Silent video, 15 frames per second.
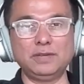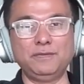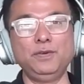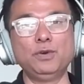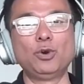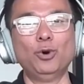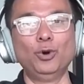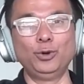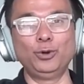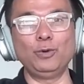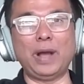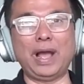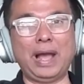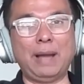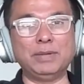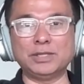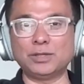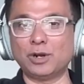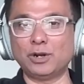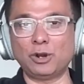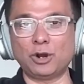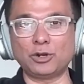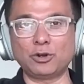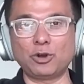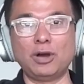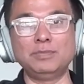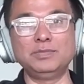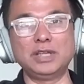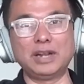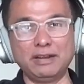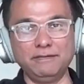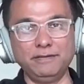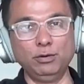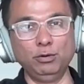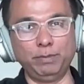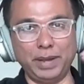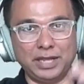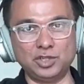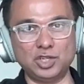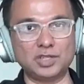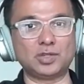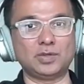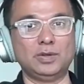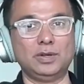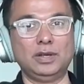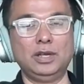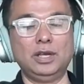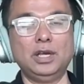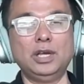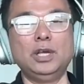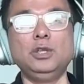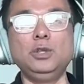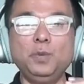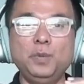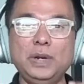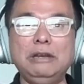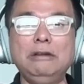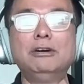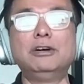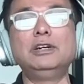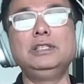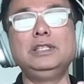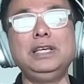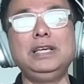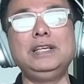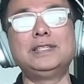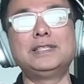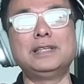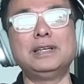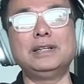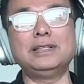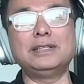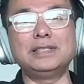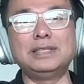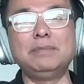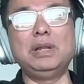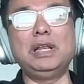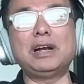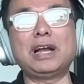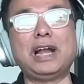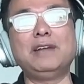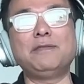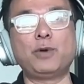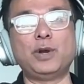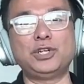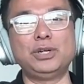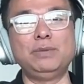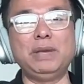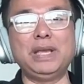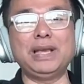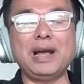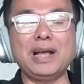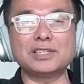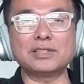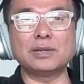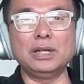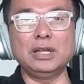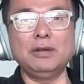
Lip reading: If you go to Amazon.com's review pages, you will learn these similar kind of question being asked.